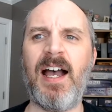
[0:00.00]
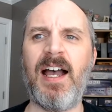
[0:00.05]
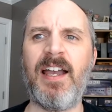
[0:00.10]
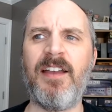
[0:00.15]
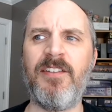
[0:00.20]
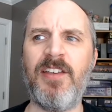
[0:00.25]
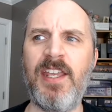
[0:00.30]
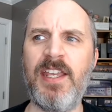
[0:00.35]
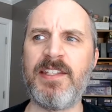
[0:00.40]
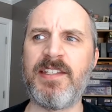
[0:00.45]

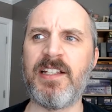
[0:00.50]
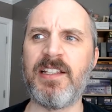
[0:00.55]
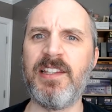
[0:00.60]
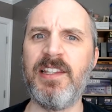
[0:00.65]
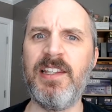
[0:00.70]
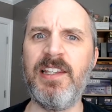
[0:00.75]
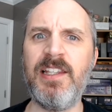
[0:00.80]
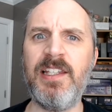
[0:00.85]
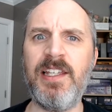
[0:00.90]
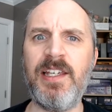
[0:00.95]
is a
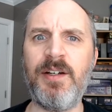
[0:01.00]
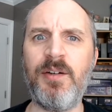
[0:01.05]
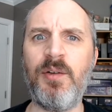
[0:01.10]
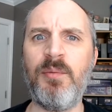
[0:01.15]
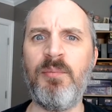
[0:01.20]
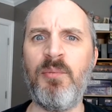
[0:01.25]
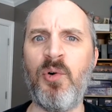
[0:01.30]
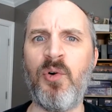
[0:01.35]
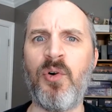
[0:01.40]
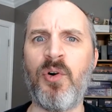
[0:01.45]
little
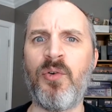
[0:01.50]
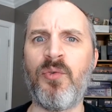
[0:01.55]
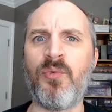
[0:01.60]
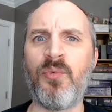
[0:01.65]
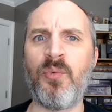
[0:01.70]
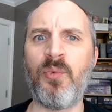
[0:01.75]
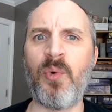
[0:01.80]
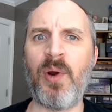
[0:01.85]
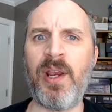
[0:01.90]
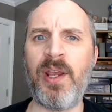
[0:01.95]
more
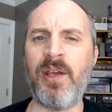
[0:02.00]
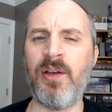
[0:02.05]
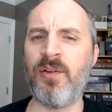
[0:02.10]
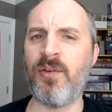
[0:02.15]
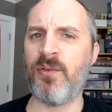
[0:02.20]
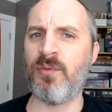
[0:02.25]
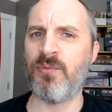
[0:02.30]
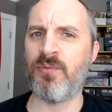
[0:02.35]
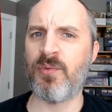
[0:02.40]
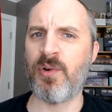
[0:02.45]

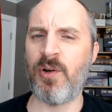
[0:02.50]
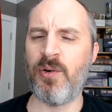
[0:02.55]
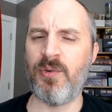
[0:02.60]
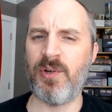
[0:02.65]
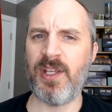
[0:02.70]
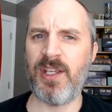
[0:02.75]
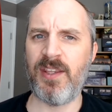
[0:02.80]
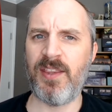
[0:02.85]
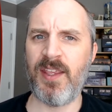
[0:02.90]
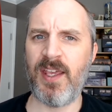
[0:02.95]

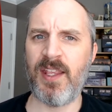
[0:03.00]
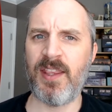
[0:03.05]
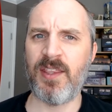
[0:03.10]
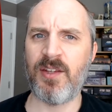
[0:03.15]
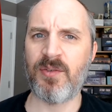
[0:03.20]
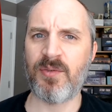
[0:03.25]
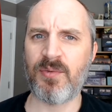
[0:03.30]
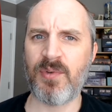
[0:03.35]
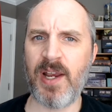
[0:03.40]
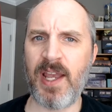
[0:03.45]
railroady than
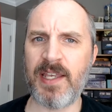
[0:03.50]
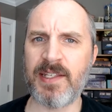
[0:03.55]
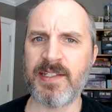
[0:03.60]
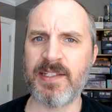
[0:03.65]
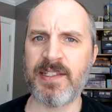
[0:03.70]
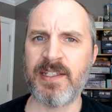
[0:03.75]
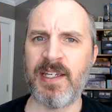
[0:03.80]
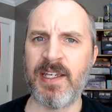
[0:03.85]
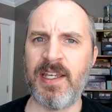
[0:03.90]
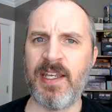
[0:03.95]
the
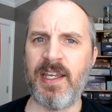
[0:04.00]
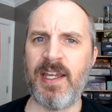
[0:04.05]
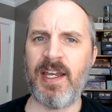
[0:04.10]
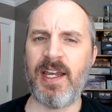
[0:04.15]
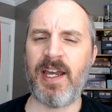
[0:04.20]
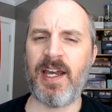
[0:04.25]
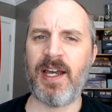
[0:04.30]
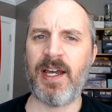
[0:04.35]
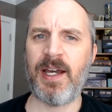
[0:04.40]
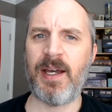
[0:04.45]
rest.
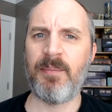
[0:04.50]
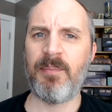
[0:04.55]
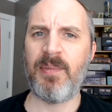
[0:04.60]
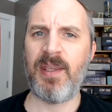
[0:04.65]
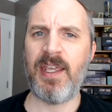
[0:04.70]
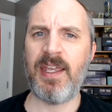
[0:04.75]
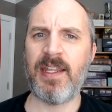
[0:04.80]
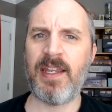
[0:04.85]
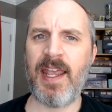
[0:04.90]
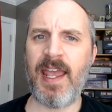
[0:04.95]

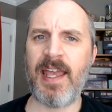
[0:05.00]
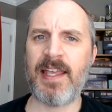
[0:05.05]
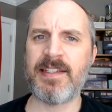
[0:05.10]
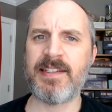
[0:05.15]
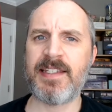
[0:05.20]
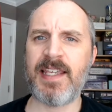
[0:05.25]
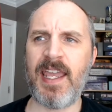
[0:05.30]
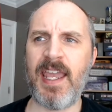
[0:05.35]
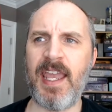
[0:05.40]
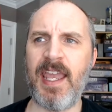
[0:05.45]
It
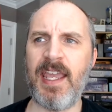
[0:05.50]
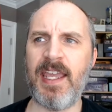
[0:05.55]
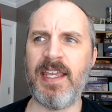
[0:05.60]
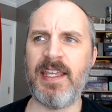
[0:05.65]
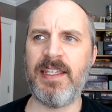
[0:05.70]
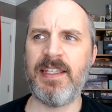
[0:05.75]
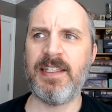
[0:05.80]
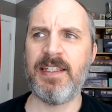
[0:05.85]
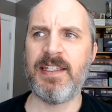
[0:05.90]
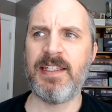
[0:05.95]
as a
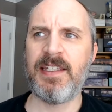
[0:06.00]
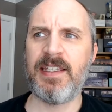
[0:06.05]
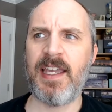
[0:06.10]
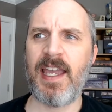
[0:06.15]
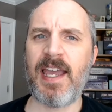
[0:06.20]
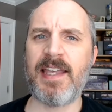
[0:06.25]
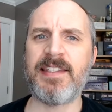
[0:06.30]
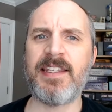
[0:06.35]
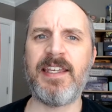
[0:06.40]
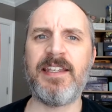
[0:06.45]

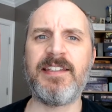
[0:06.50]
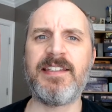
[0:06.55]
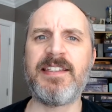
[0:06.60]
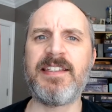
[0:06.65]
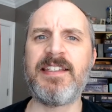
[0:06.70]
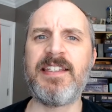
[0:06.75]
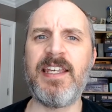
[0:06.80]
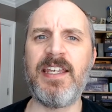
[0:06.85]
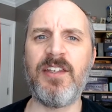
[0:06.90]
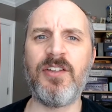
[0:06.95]

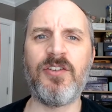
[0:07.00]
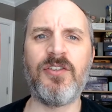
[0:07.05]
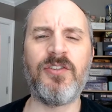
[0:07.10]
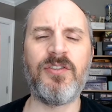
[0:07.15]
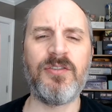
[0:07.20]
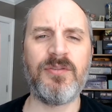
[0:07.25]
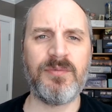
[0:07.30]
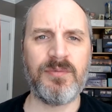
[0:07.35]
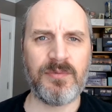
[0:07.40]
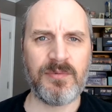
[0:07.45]

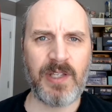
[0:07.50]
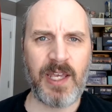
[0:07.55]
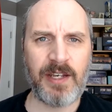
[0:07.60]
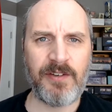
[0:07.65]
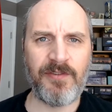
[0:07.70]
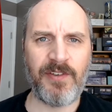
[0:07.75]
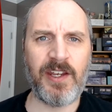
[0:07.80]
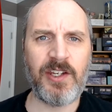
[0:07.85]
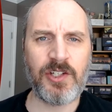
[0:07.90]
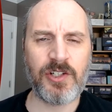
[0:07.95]
single
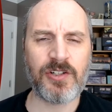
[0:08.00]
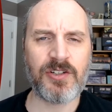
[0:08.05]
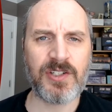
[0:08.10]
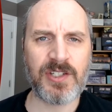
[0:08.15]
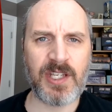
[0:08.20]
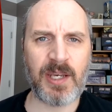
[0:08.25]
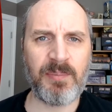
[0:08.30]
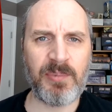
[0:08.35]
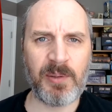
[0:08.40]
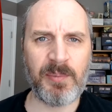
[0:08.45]
adventure
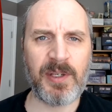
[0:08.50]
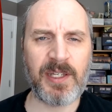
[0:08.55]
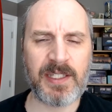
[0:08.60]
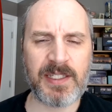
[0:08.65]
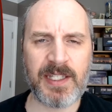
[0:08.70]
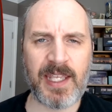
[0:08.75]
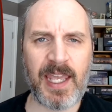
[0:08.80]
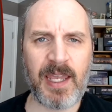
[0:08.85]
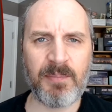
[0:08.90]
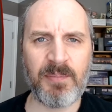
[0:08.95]

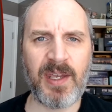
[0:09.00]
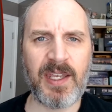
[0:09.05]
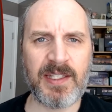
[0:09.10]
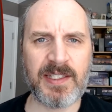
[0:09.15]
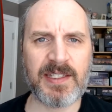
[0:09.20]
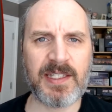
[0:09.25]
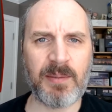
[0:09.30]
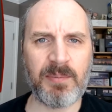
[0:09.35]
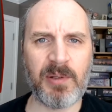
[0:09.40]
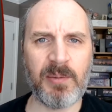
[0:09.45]
supplement, campaign
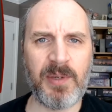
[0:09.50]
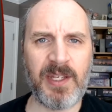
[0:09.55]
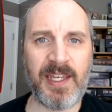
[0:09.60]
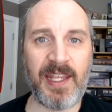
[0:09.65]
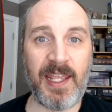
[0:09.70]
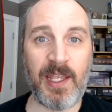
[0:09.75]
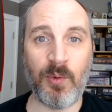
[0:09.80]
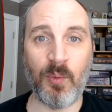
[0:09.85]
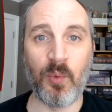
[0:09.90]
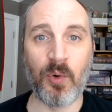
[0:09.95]
supplement,
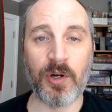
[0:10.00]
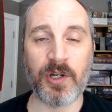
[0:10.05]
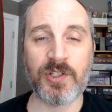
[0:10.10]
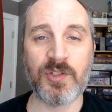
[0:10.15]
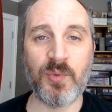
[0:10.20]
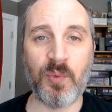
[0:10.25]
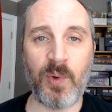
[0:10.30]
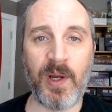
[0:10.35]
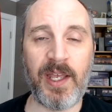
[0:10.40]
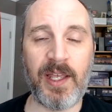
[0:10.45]
it
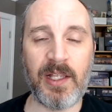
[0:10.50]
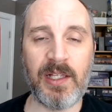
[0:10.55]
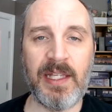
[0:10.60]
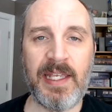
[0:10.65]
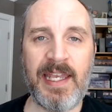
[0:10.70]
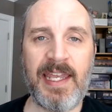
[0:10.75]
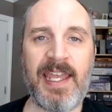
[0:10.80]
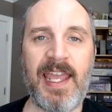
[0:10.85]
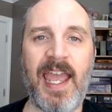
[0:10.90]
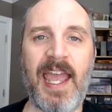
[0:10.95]
works well.
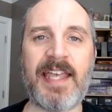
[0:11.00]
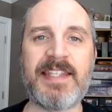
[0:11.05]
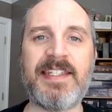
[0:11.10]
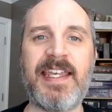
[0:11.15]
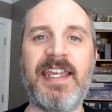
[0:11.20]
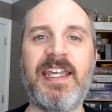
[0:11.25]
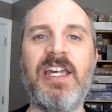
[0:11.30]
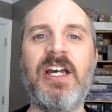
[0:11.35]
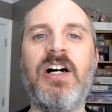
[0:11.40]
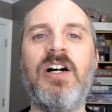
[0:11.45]
As
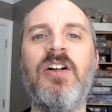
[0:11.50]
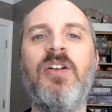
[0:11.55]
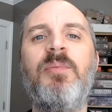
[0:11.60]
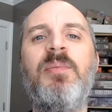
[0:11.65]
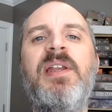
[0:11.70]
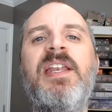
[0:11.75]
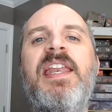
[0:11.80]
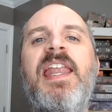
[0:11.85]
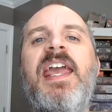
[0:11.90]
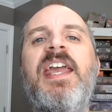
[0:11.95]
a
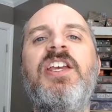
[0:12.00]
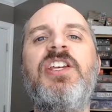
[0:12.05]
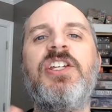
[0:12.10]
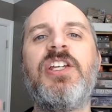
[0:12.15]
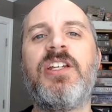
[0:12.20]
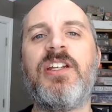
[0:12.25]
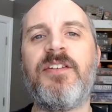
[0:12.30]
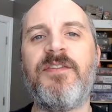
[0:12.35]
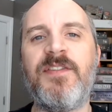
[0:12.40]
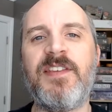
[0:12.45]

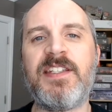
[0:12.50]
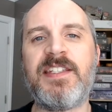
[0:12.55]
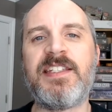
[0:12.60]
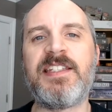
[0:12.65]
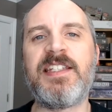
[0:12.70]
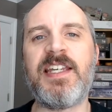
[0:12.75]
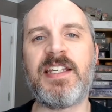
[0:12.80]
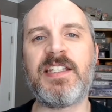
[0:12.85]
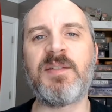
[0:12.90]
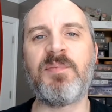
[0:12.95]
culmination of the
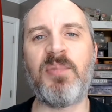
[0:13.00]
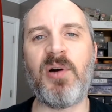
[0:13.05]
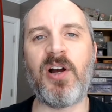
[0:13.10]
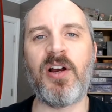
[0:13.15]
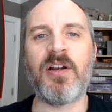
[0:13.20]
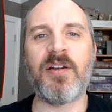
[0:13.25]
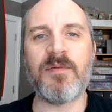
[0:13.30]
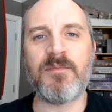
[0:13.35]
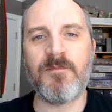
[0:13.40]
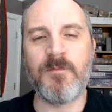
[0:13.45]

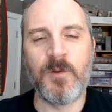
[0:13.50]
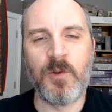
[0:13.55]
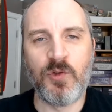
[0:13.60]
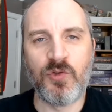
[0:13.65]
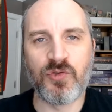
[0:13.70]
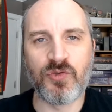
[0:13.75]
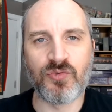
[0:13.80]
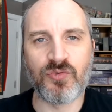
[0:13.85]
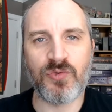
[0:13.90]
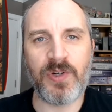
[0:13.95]
6-part
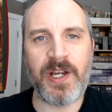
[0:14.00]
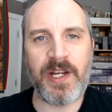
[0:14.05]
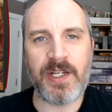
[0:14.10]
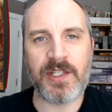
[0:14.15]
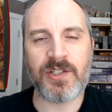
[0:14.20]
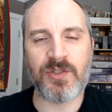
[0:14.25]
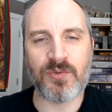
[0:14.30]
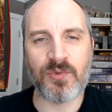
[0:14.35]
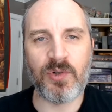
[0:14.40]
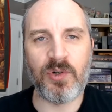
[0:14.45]

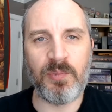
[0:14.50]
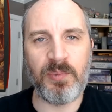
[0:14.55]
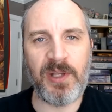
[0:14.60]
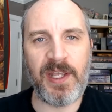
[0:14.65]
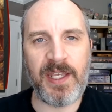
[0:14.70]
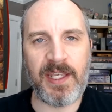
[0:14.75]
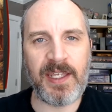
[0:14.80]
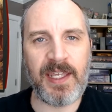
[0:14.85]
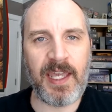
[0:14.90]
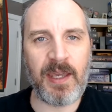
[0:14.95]
greatest
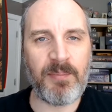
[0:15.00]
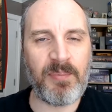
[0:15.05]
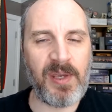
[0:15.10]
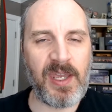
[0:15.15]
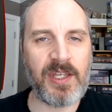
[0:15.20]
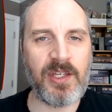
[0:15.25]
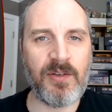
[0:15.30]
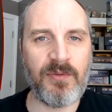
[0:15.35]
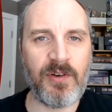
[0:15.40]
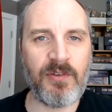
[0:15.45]
role-playing
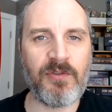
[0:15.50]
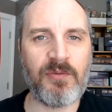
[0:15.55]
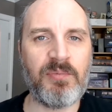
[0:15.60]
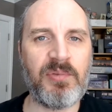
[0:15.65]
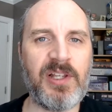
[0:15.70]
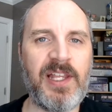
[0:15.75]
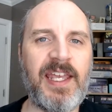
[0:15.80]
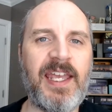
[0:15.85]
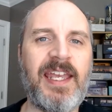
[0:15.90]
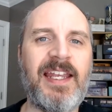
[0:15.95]
campaign you've ever
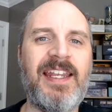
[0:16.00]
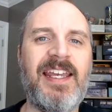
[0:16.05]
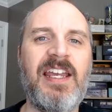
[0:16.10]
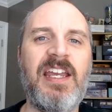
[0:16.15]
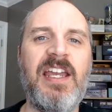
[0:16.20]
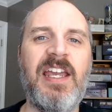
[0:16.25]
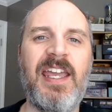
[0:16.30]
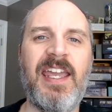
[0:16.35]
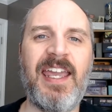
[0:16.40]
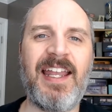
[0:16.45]
played,
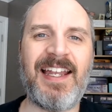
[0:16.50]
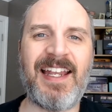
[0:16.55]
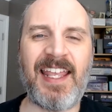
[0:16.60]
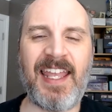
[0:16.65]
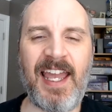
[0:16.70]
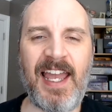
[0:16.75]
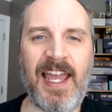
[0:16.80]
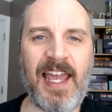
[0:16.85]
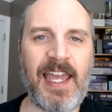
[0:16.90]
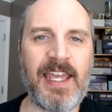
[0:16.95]
it
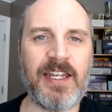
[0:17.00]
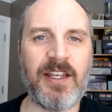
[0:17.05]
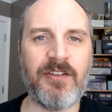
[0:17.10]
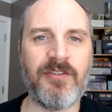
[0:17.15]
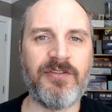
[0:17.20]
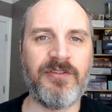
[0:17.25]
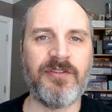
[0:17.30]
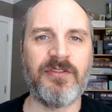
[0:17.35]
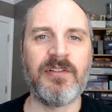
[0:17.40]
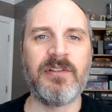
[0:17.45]
kind
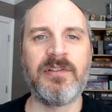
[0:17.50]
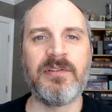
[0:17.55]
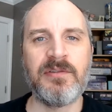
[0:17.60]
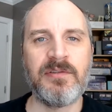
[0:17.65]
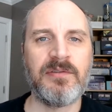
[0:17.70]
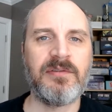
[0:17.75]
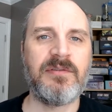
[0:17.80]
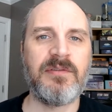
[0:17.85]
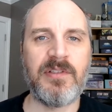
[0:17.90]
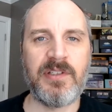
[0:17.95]
of
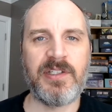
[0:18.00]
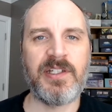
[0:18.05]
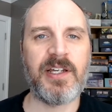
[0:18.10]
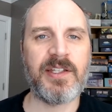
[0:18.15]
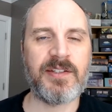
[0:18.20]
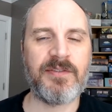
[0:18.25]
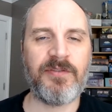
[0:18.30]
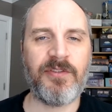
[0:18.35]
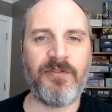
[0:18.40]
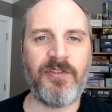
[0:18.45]

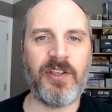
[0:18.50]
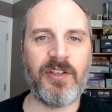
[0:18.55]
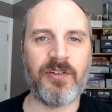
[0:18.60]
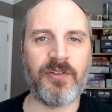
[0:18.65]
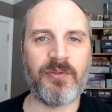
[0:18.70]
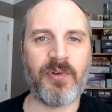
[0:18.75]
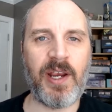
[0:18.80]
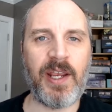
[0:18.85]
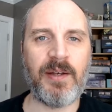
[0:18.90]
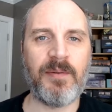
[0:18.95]
doesn't feel
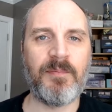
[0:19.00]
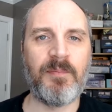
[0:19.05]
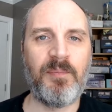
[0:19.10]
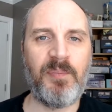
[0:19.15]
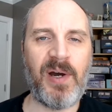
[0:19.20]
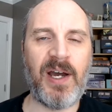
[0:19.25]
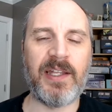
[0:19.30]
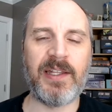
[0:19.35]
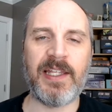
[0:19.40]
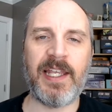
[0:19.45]
great.
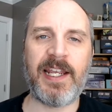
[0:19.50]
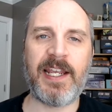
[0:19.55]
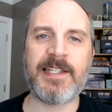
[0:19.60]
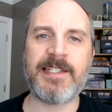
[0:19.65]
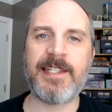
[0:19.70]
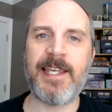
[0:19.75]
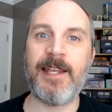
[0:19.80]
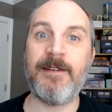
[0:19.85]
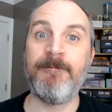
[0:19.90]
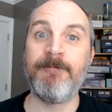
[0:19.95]
But like I
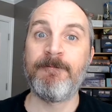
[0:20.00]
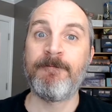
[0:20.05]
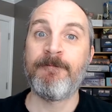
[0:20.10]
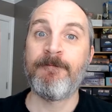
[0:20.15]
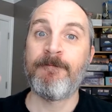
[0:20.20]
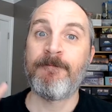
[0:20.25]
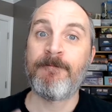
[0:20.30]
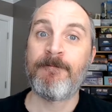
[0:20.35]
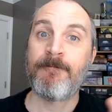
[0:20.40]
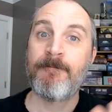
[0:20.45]
said,
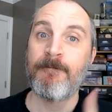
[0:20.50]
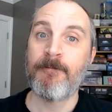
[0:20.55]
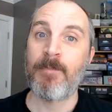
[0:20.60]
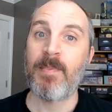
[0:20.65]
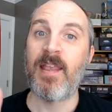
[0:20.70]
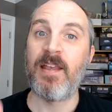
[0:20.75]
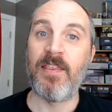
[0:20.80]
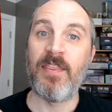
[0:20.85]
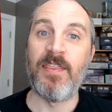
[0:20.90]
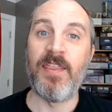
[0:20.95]

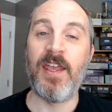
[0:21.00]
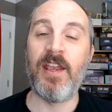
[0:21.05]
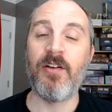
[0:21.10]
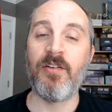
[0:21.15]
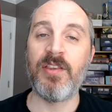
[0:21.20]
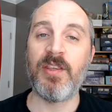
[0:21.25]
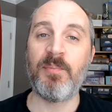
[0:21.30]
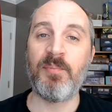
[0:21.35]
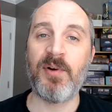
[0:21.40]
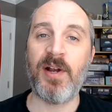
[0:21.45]
they're
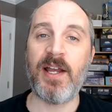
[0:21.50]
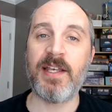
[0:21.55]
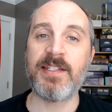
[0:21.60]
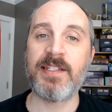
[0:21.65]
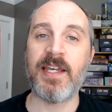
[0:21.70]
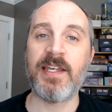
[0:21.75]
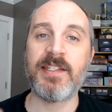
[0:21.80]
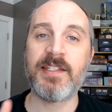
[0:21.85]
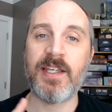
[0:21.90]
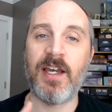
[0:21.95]
in the
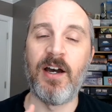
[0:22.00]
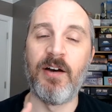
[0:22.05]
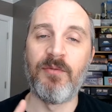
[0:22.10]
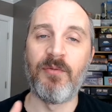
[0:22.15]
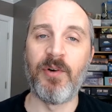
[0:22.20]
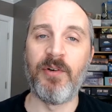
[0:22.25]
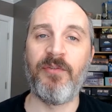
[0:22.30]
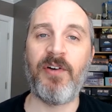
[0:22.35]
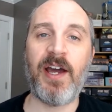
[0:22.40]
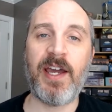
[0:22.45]
process of
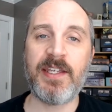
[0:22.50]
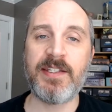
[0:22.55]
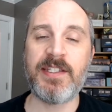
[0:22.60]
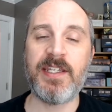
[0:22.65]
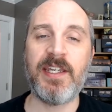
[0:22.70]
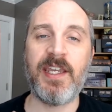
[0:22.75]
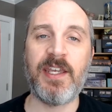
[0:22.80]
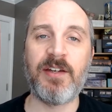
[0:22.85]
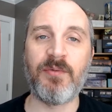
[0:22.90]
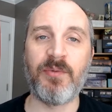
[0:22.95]

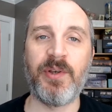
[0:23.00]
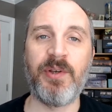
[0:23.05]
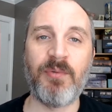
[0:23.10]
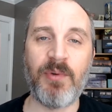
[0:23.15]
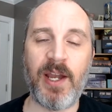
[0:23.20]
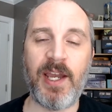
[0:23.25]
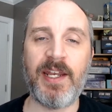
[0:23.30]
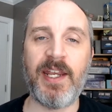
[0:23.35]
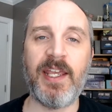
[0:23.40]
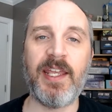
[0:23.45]
revising and
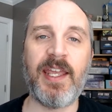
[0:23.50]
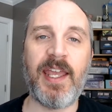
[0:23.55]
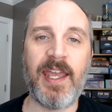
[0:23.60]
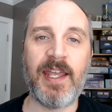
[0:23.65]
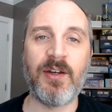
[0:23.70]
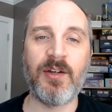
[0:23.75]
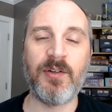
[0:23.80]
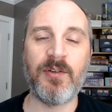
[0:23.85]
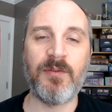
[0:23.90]
rewriting and,